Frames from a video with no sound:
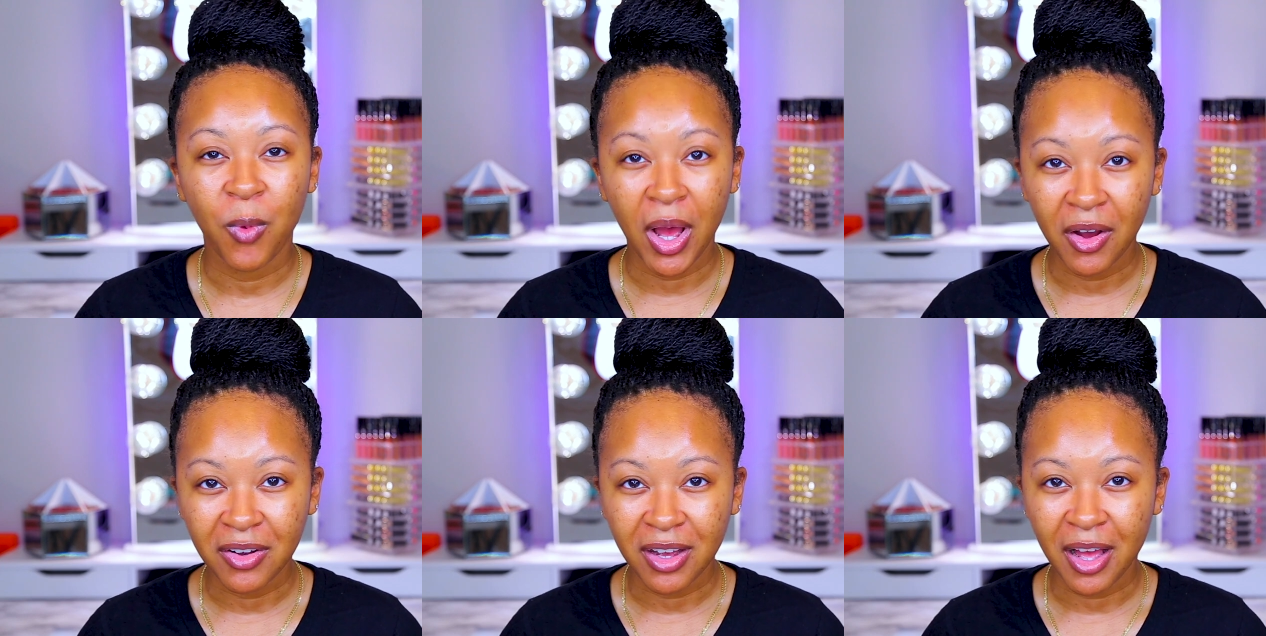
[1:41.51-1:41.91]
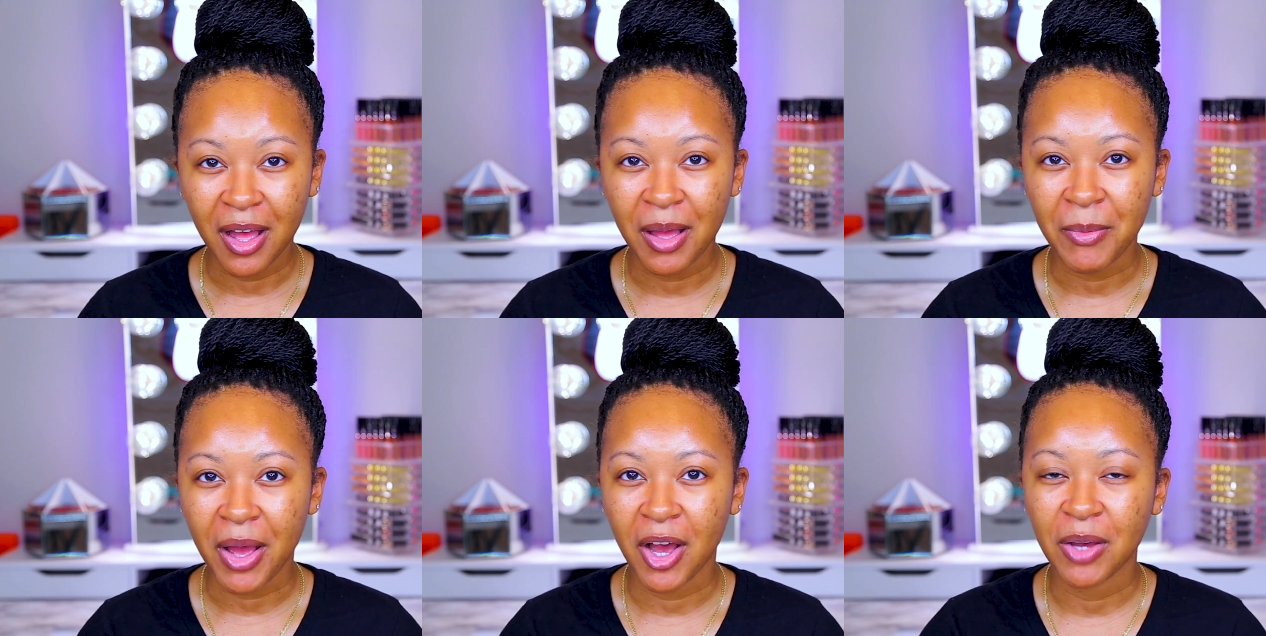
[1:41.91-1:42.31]

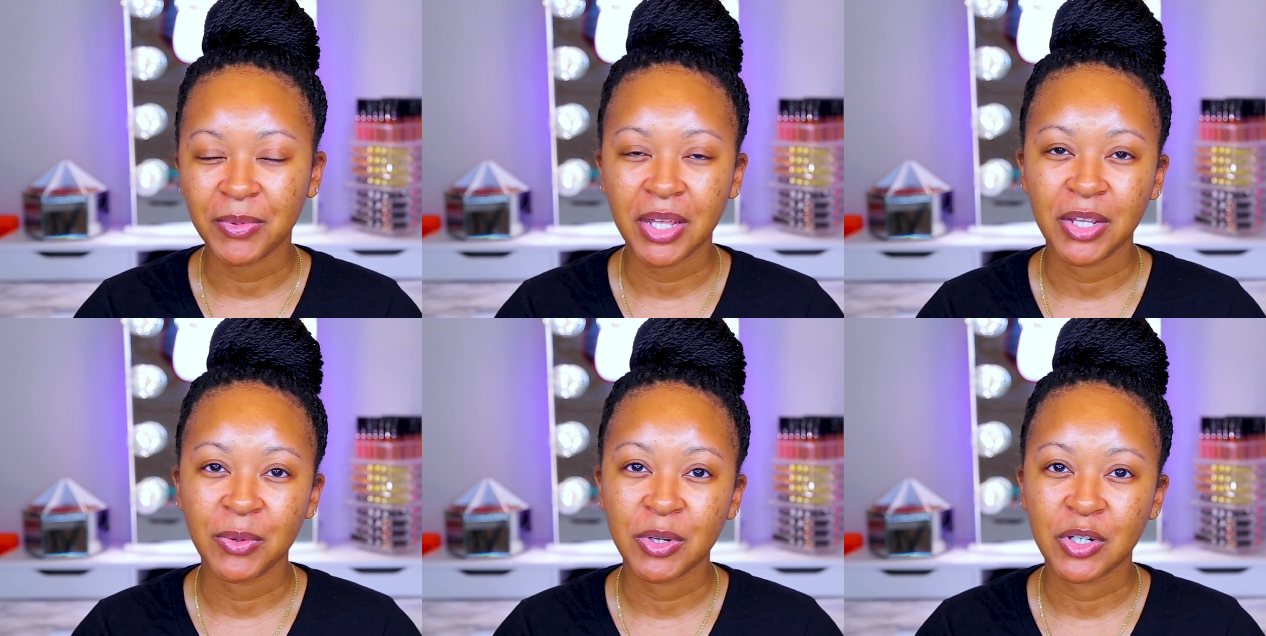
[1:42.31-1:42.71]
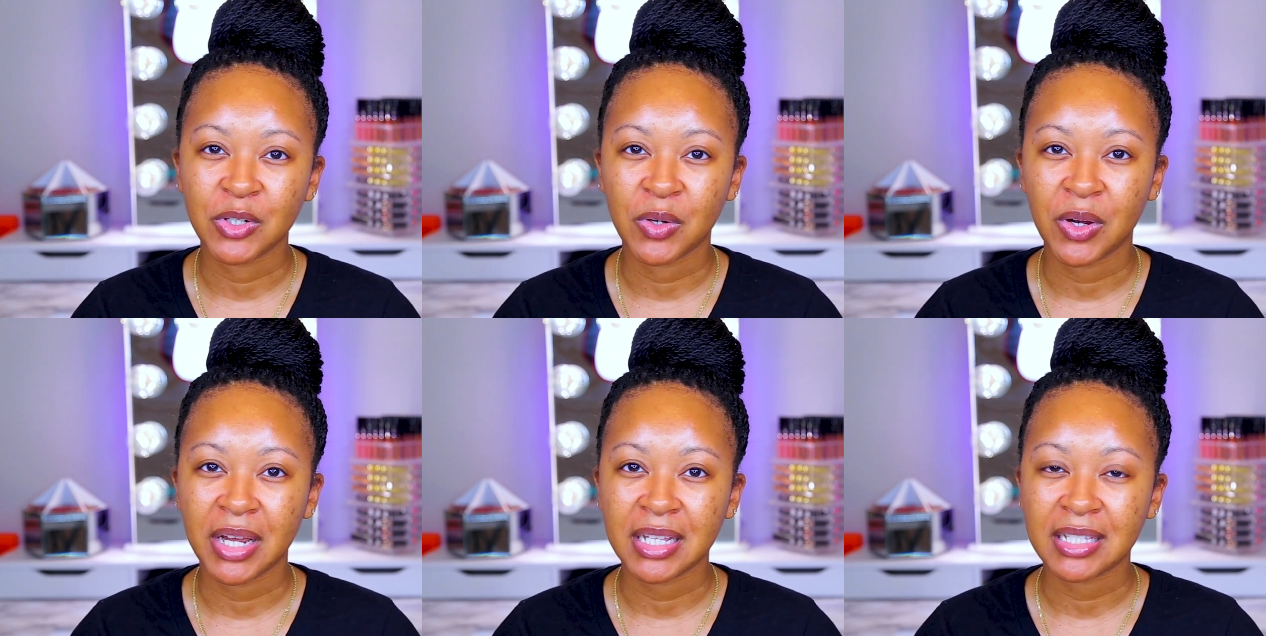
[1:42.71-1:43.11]
Welcome. I hope that you
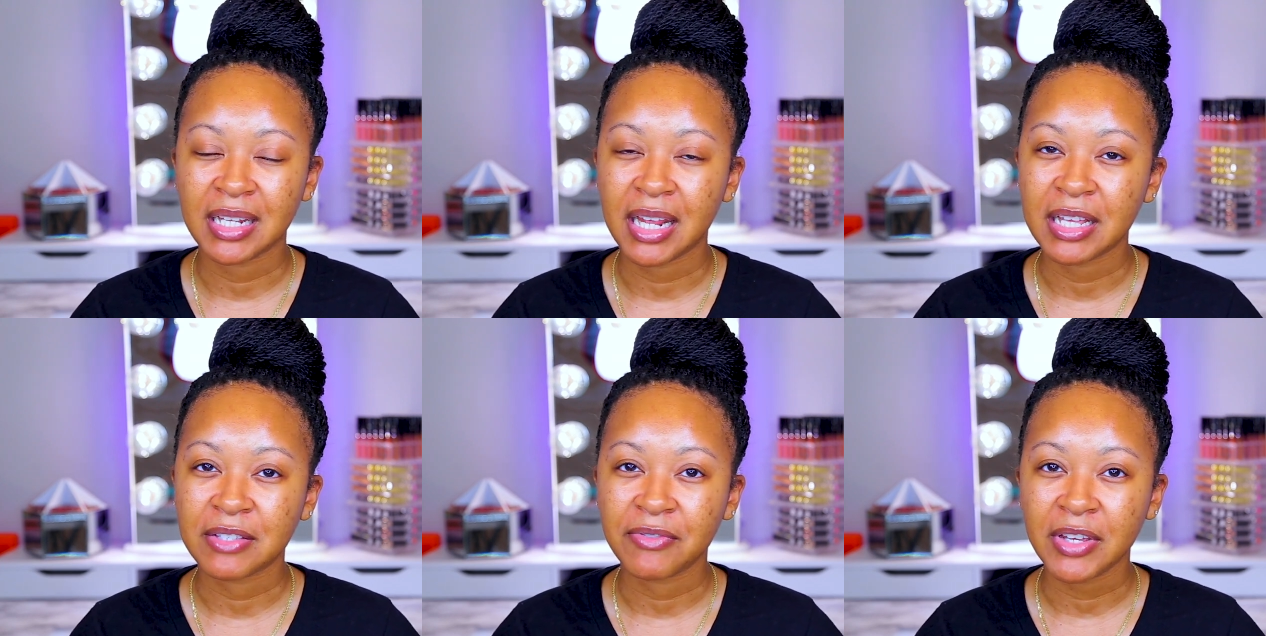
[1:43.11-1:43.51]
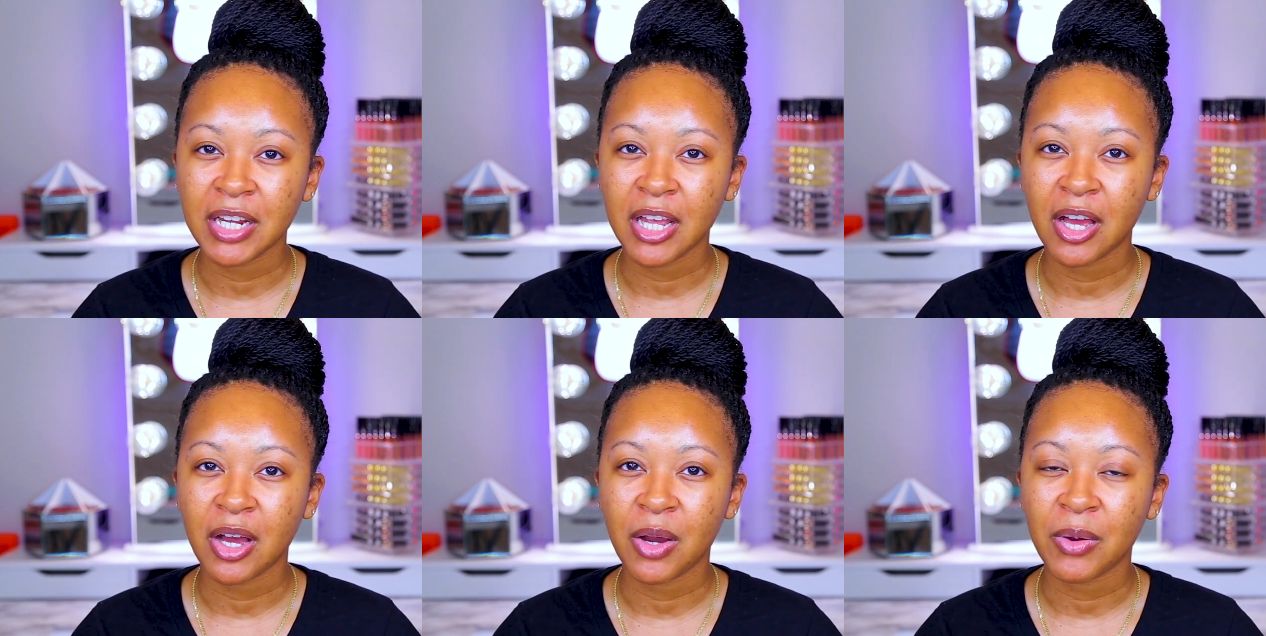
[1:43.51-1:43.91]
enjoyed today's
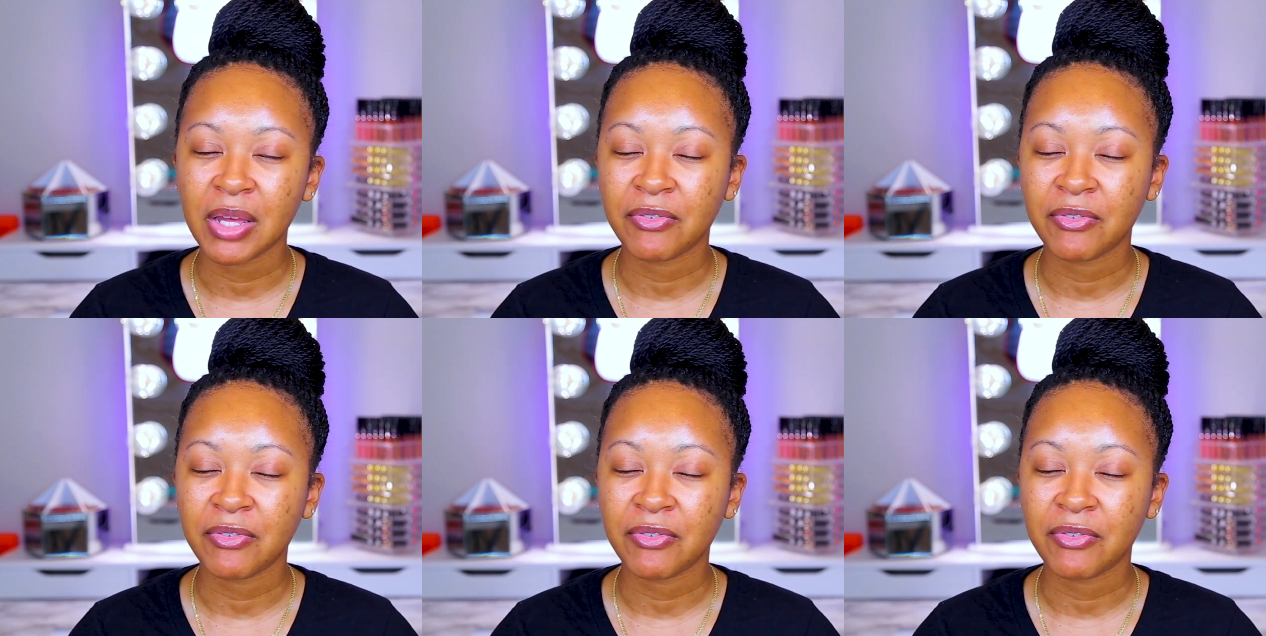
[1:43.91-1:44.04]
video.